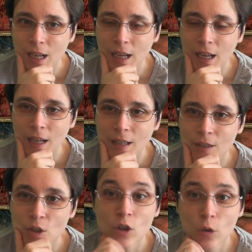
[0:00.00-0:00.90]

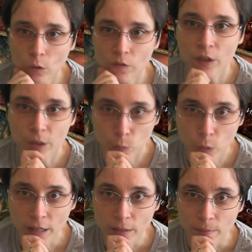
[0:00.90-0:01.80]
and not very
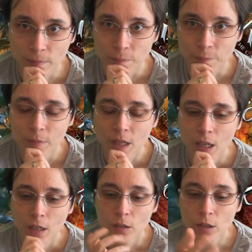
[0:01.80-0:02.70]
well.
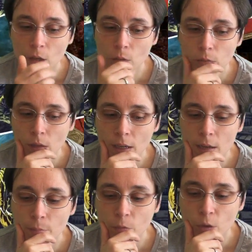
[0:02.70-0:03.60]
So,
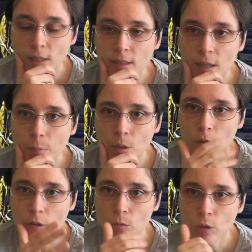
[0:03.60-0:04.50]
for example,
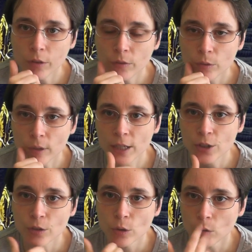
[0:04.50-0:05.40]
on the Wrath of the
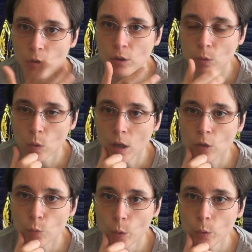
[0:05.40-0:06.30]
Righteous, you go to the
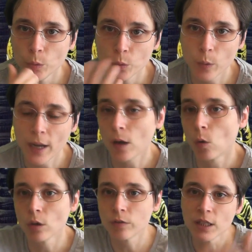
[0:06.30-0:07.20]
World Wound, where
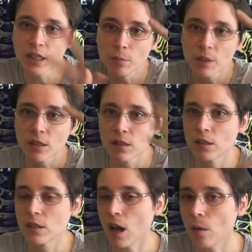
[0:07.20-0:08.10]
all of the
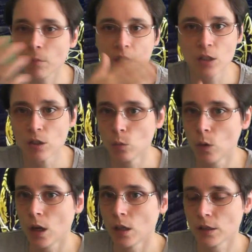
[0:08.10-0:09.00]
demons come into the
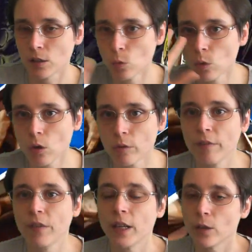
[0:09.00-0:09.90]
world, and it's all
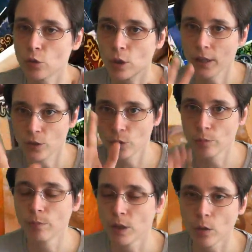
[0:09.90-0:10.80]
horrific, and you're trying
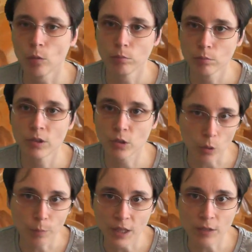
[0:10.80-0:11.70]
to,
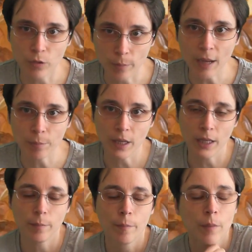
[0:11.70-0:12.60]
stop that from happening.